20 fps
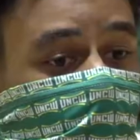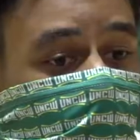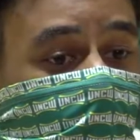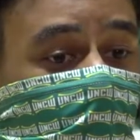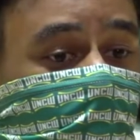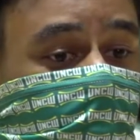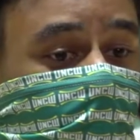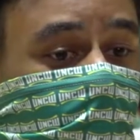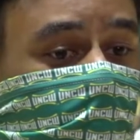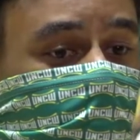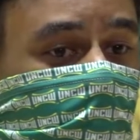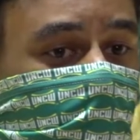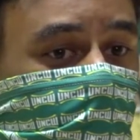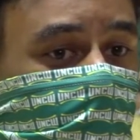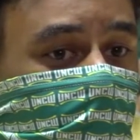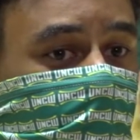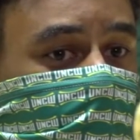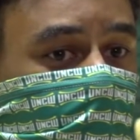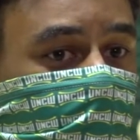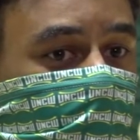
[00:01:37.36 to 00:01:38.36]
I love where the
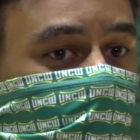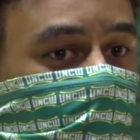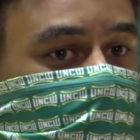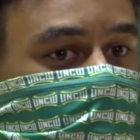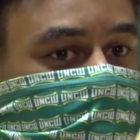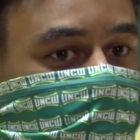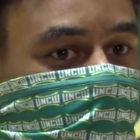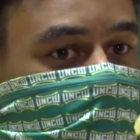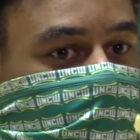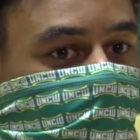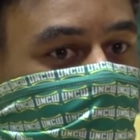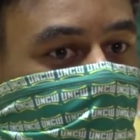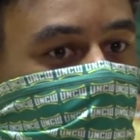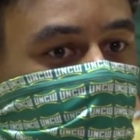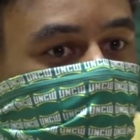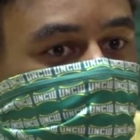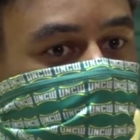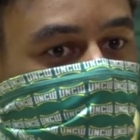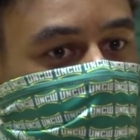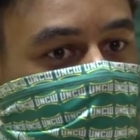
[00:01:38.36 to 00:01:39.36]
young guys are at, and
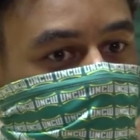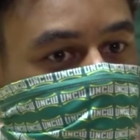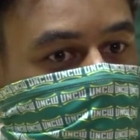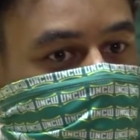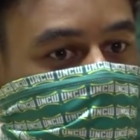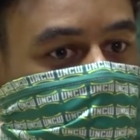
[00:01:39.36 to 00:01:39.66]
I feel like the